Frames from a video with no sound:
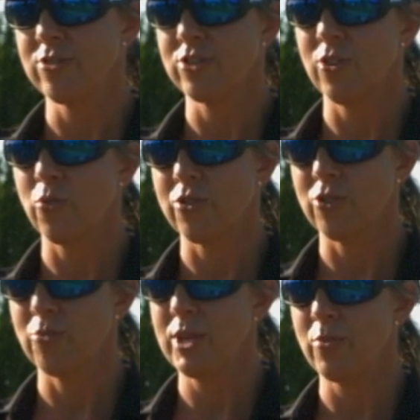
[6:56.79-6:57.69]
yourself with
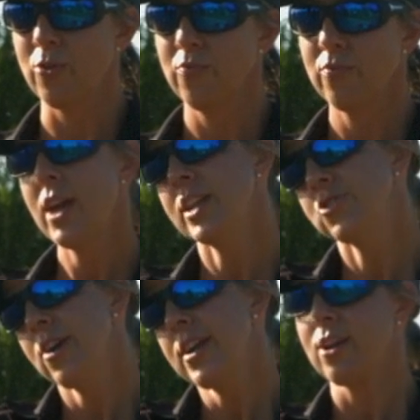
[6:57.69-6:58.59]
good people. And
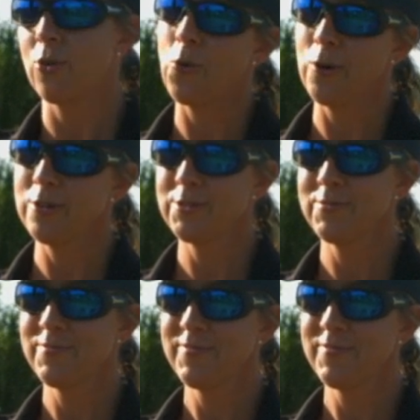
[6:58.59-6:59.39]
training, of course.